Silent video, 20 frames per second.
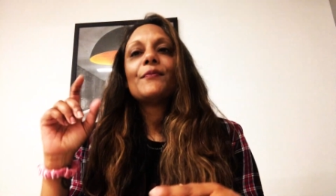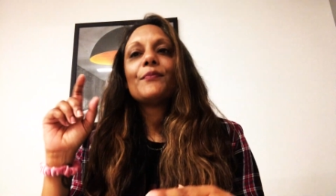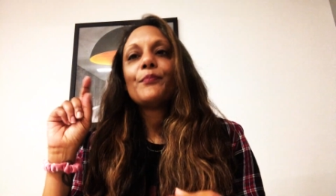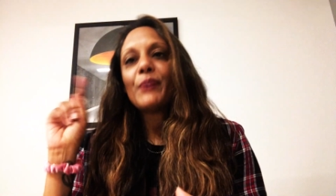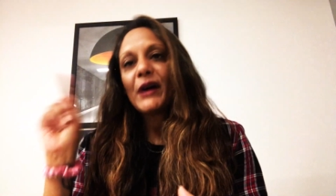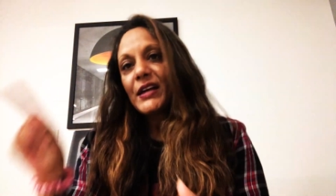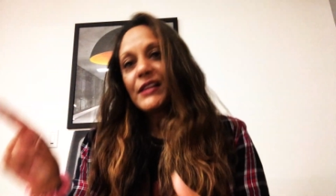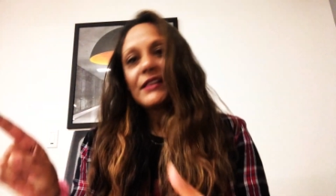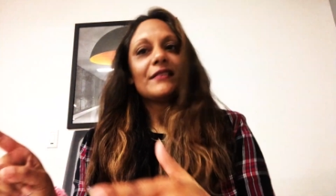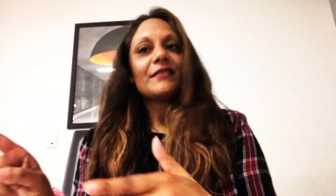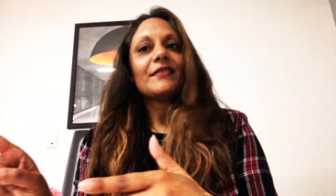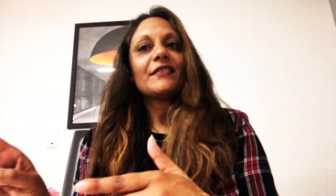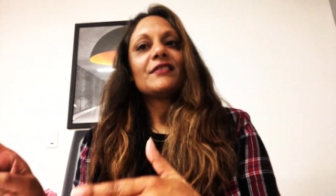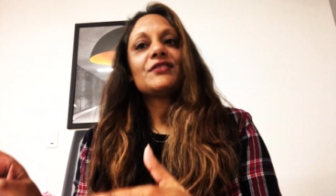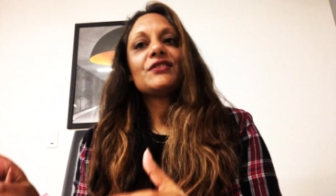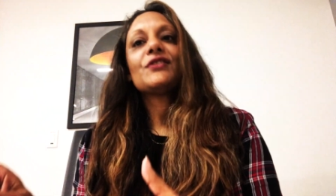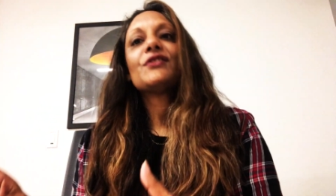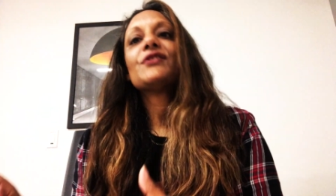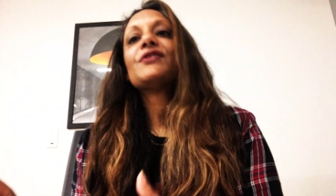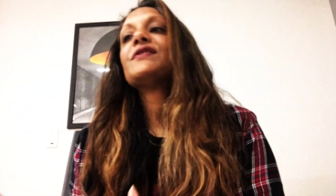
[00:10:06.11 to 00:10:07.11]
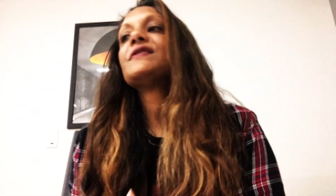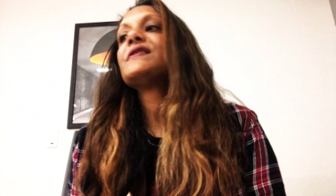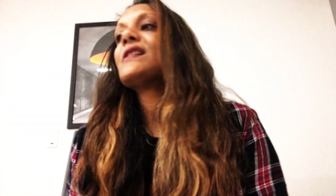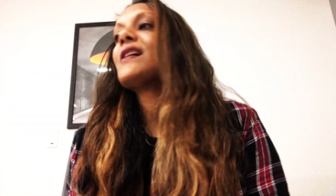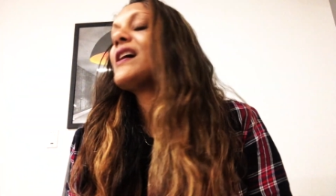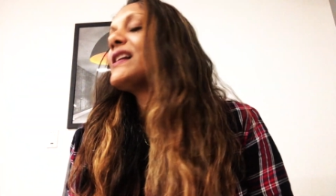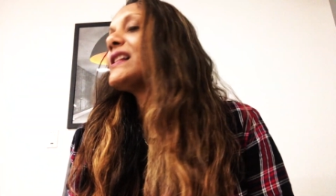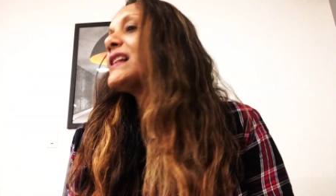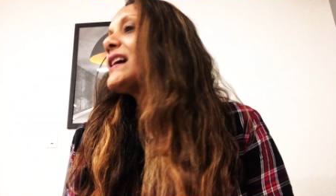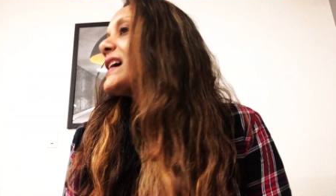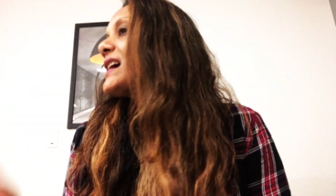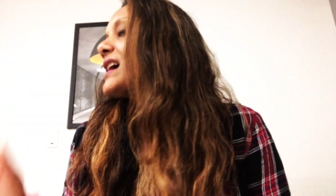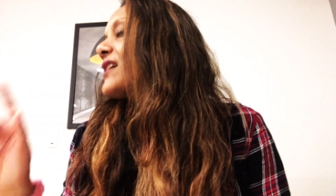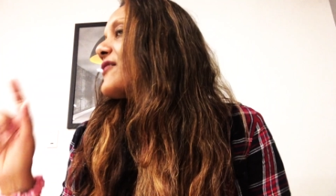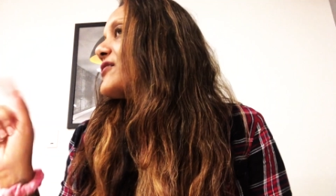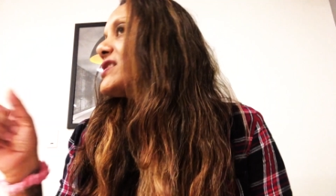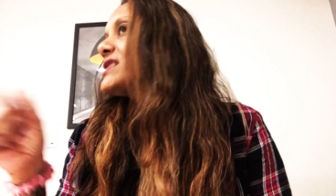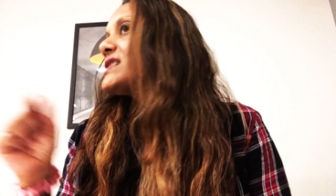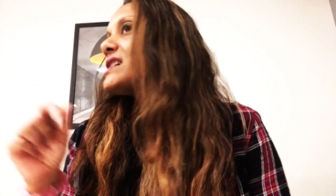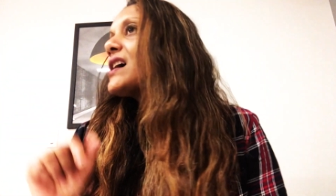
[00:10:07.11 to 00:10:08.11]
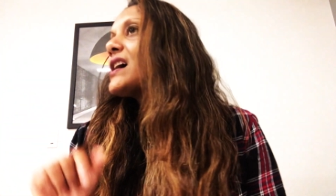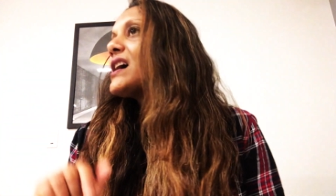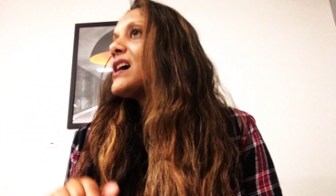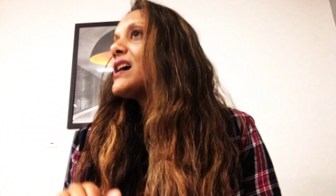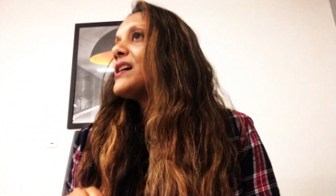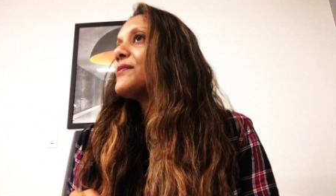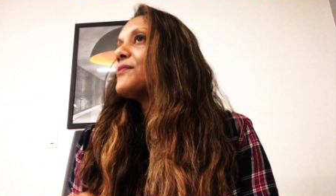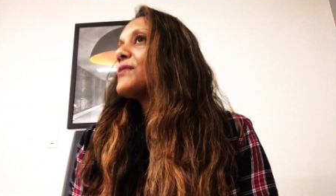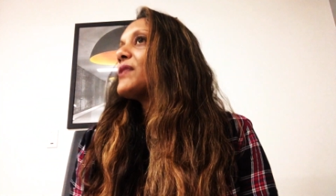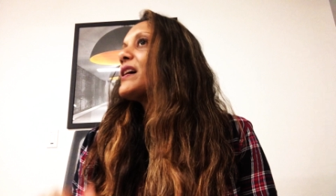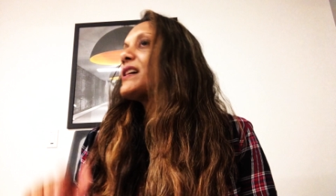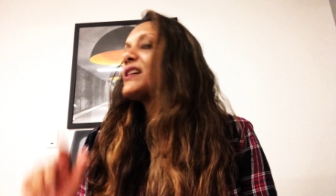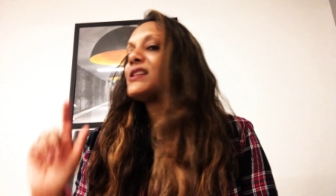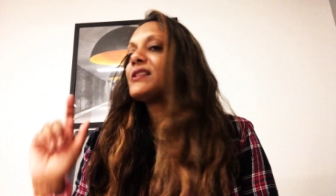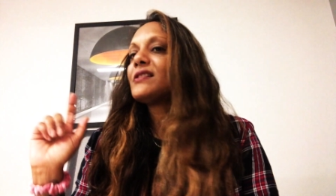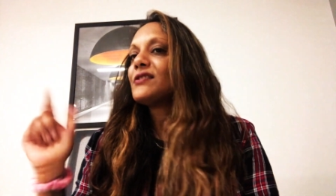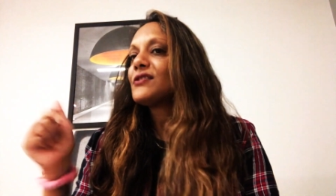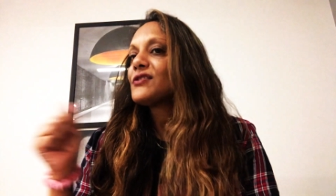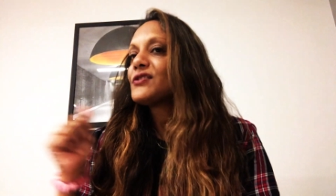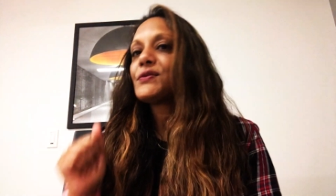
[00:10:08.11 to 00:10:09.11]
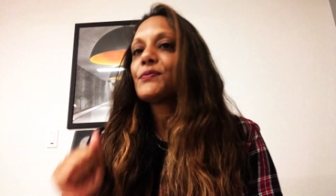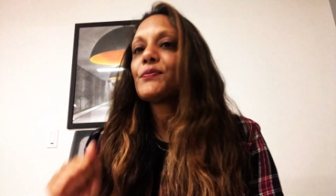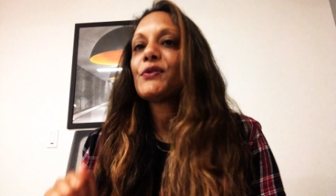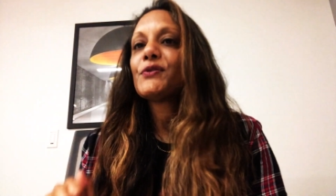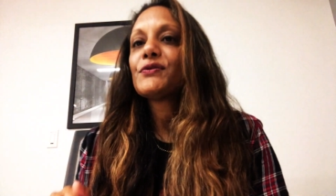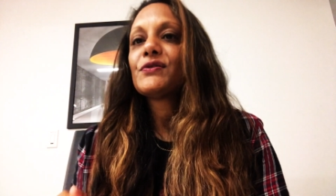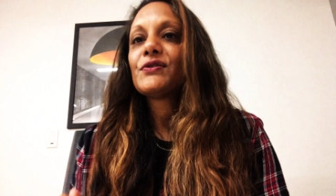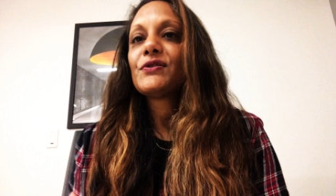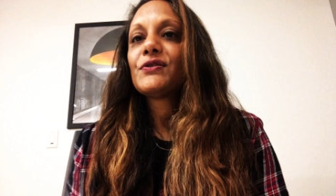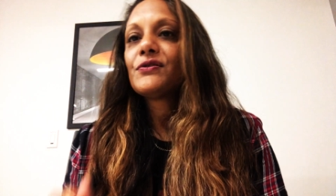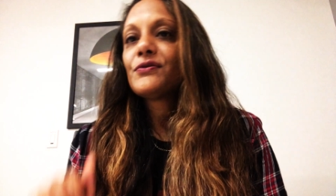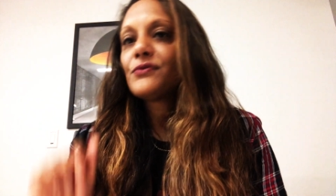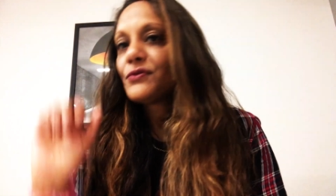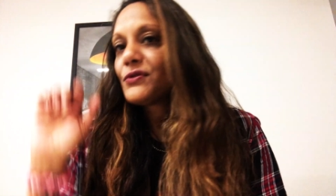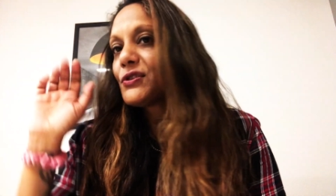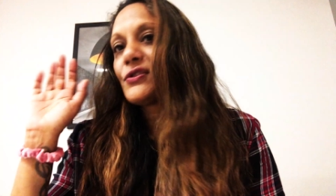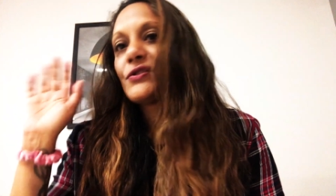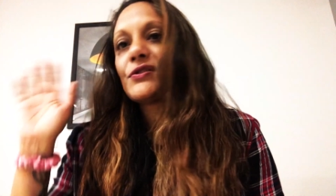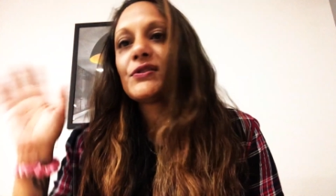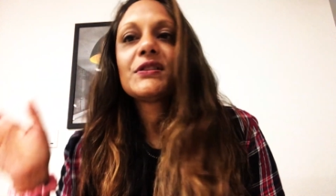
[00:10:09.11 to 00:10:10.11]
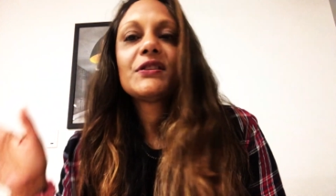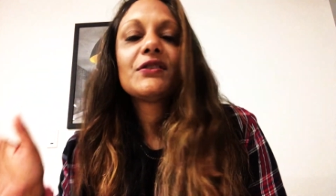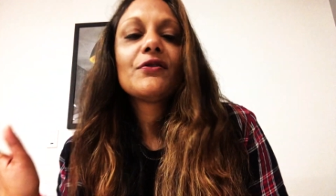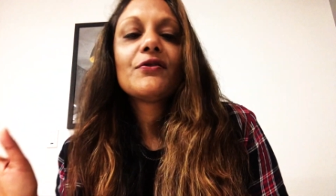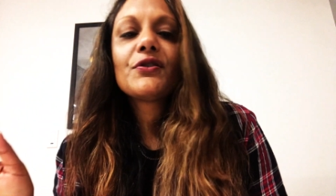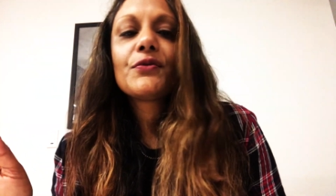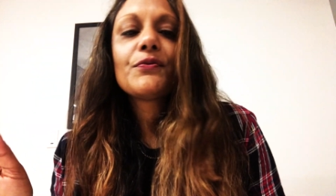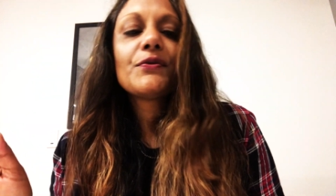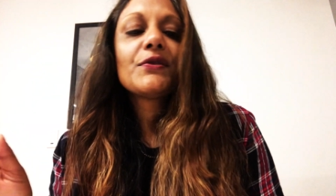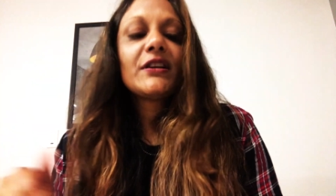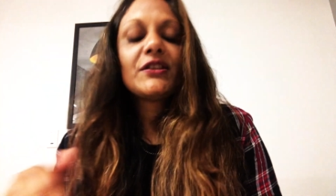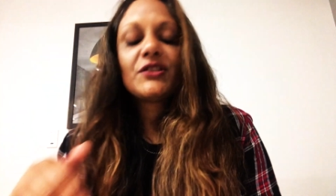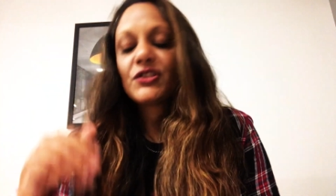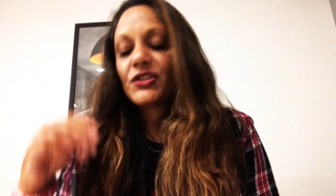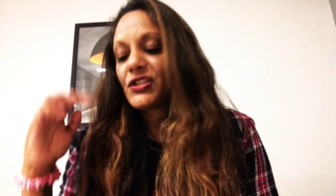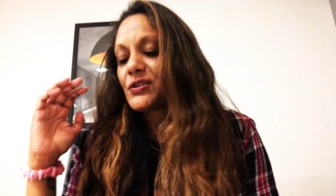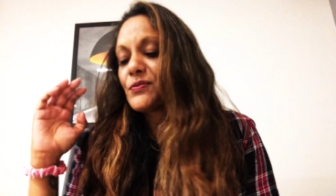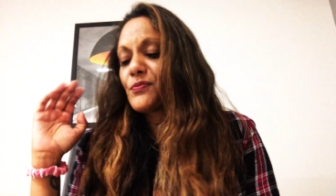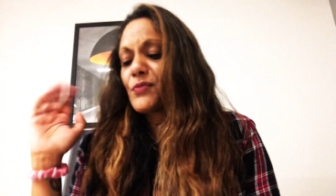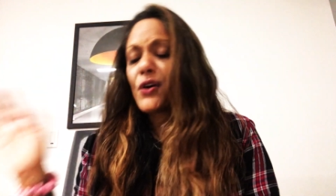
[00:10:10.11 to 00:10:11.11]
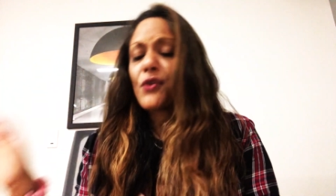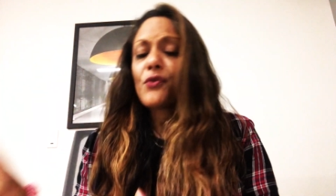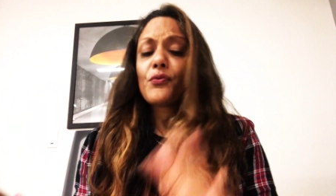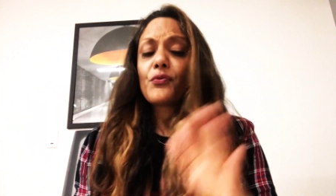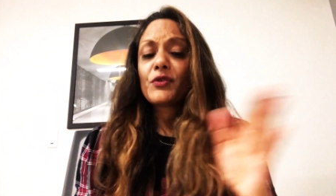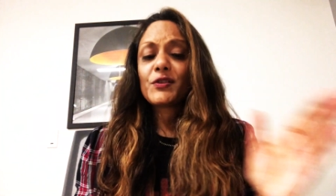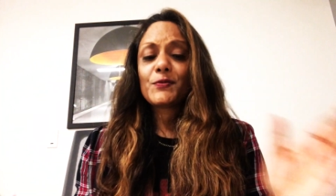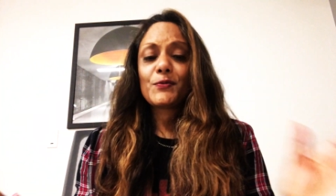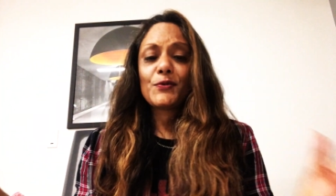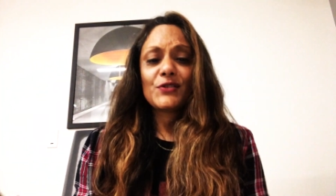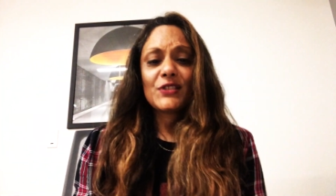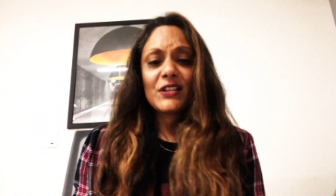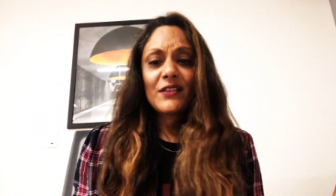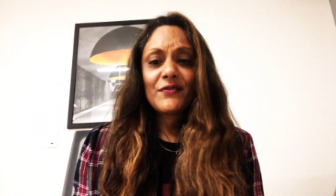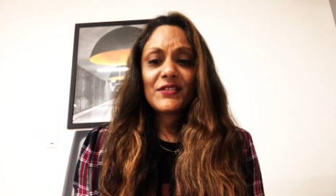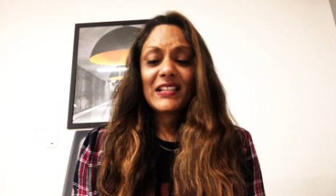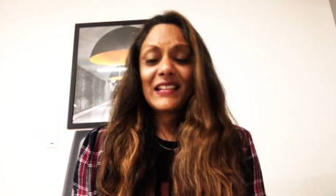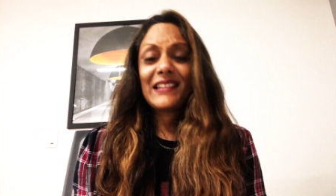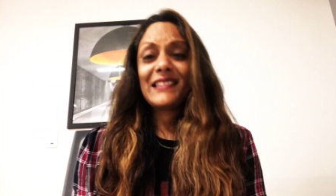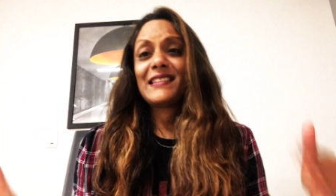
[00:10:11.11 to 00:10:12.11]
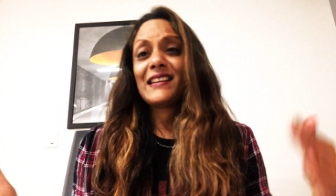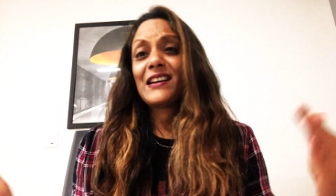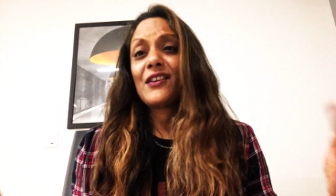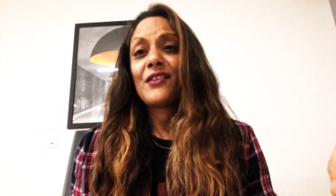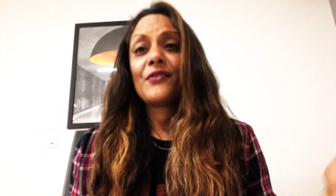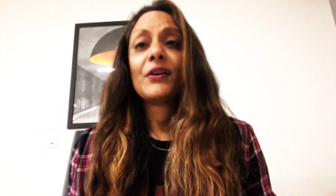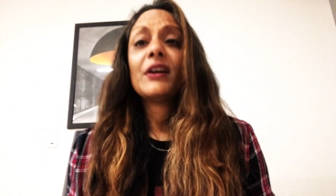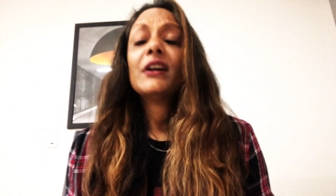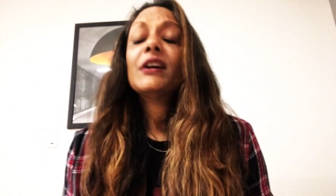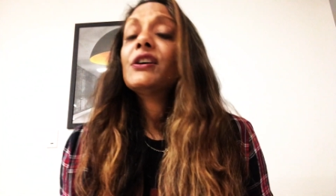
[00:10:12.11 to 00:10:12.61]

button that turns on like every time like you're supposed you you're you're in a relationship oh we're supposed to have sex now